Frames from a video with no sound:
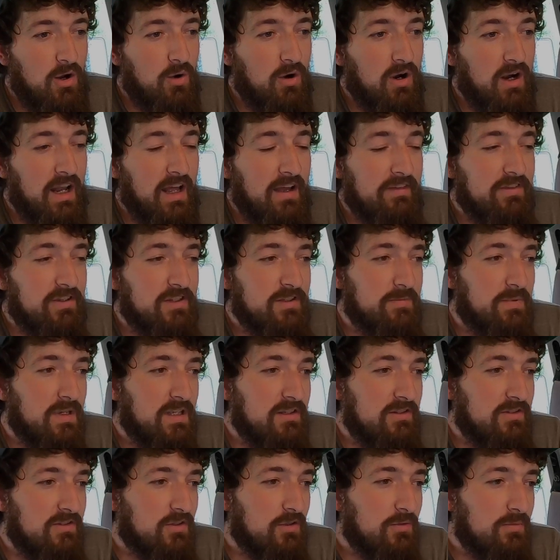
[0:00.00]
Or I'd have to
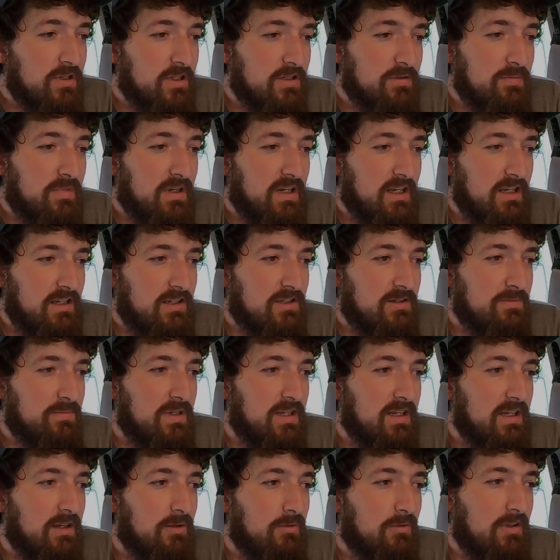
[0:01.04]
spend so much money just
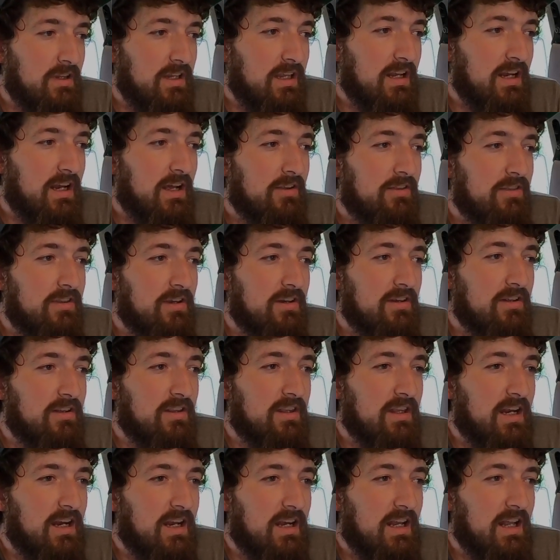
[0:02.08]
being able to get out there
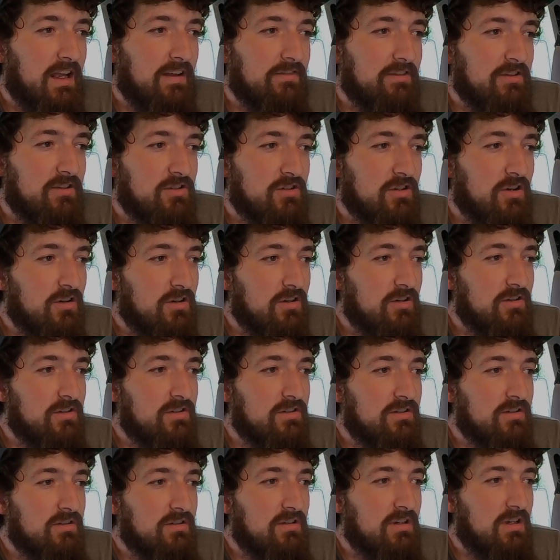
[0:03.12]
that I'd have to
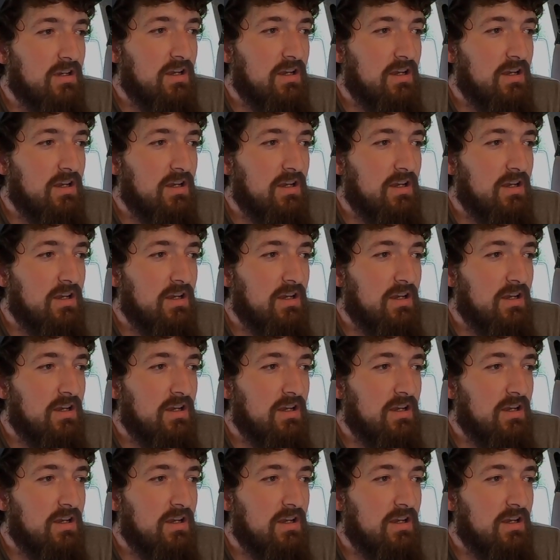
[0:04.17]
charge